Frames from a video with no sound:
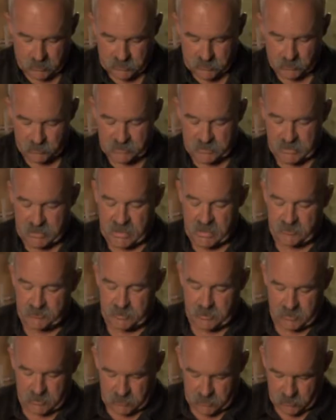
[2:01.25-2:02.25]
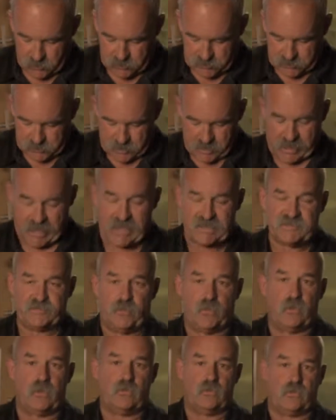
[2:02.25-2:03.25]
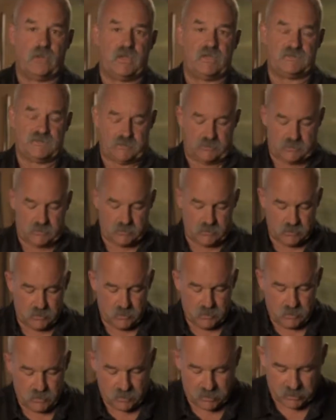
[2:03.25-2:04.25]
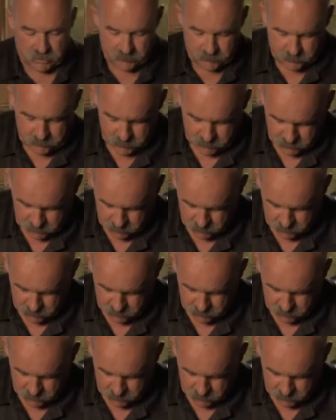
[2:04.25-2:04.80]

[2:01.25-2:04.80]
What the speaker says: So today I'm going to use the S bowl rest, and I'm going to